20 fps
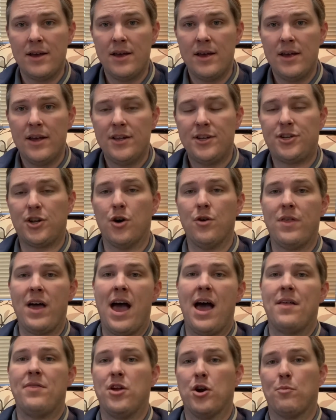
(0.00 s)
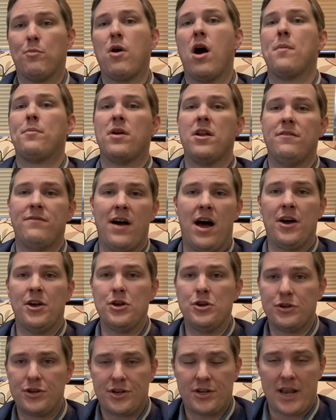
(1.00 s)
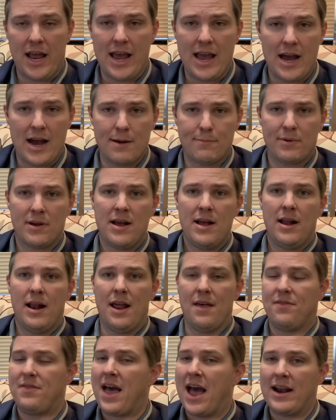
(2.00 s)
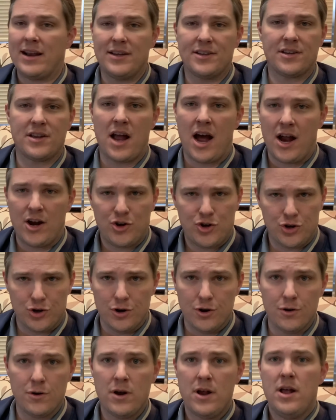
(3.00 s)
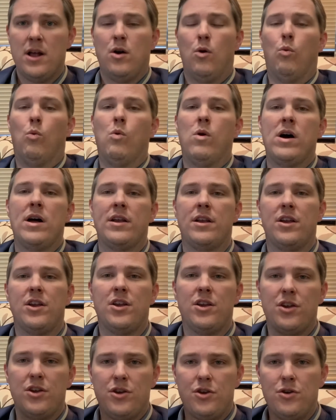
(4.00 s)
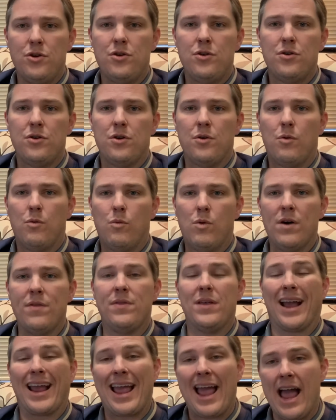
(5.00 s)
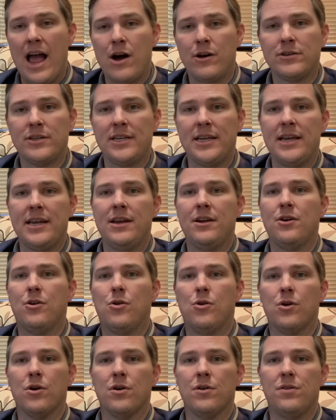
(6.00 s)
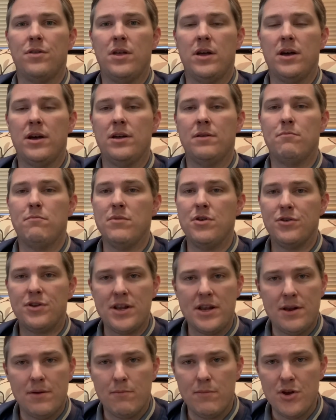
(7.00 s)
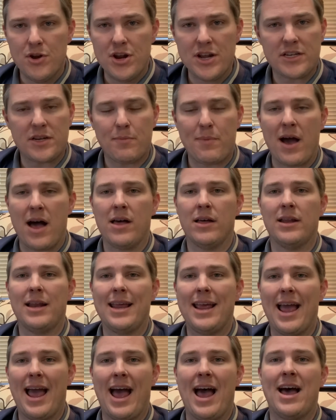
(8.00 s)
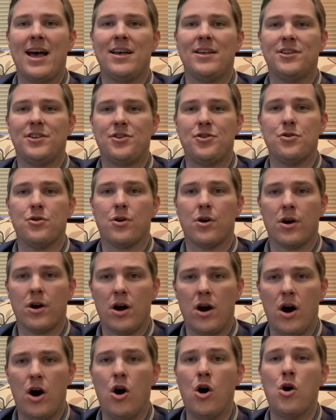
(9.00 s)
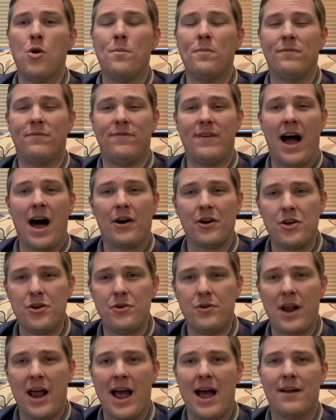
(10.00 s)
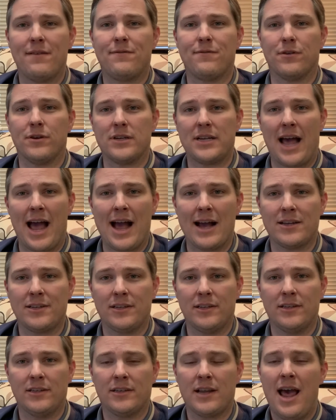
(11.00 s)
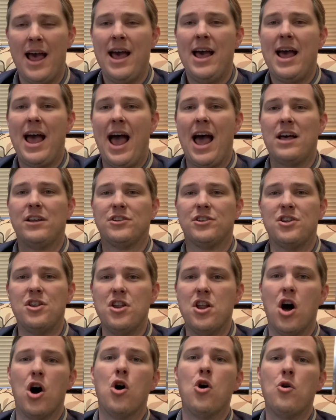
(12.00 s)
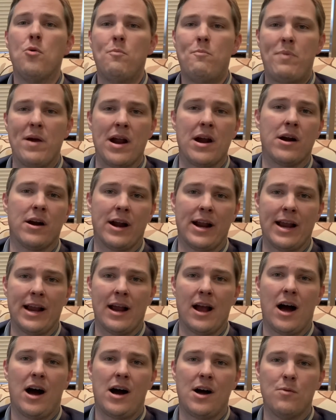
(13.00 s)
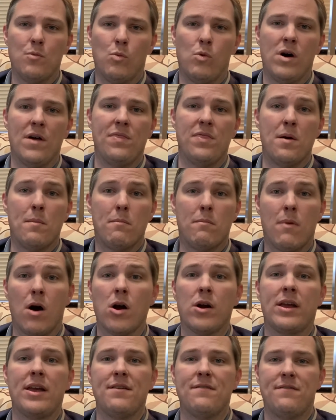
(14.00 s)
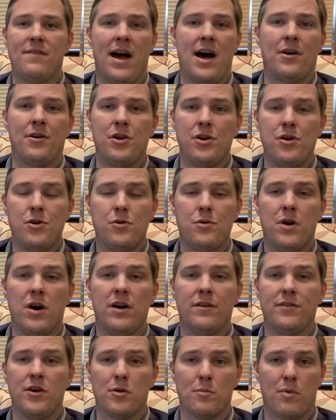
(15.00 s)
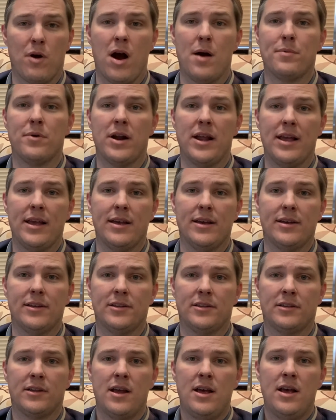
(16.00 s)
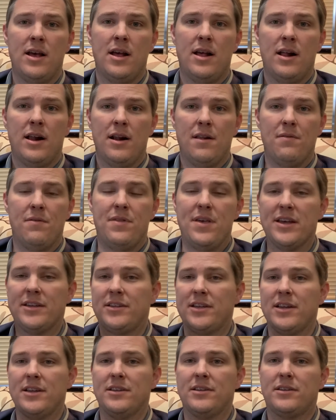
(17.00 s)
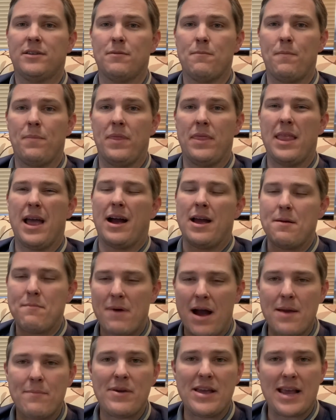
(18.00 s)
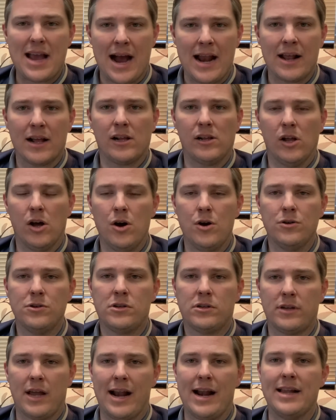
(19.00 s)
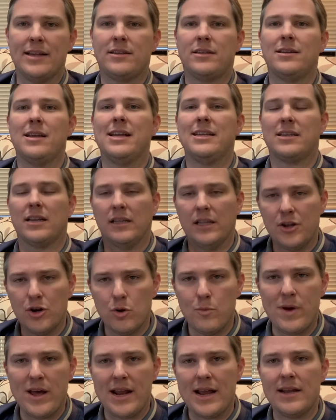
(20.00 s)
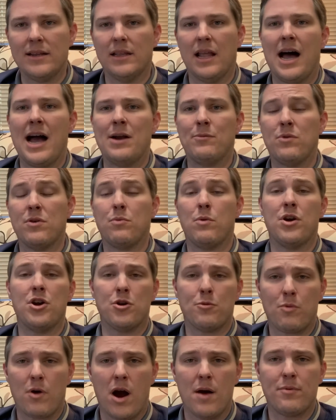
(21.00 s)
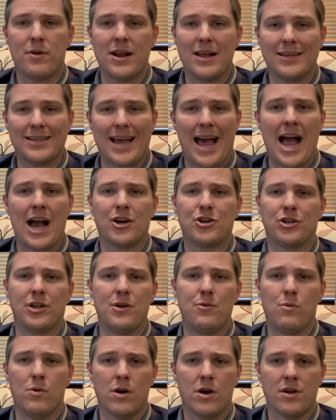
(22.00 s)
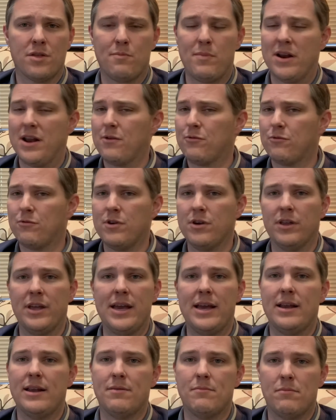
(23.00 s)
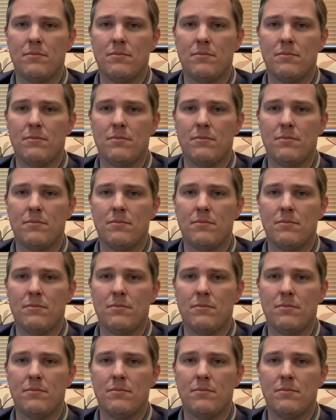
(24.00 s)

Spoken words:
so that their property values stay up. That is not true. What the county or the municipality has your home valued at for taxes has no bearing on what the market value of your property is. Now, it might be kind of close, and it's a little bit in line with what your property is actually worth, but it really